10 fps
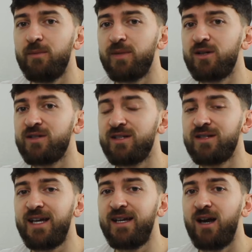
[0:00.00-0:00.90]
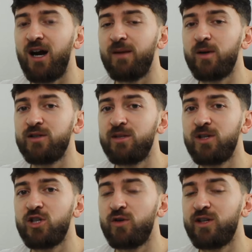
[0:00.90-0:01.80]
because today I'm going to
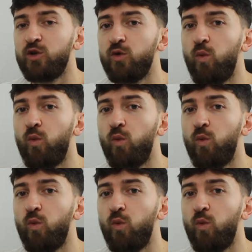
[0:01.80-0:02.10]
be showing you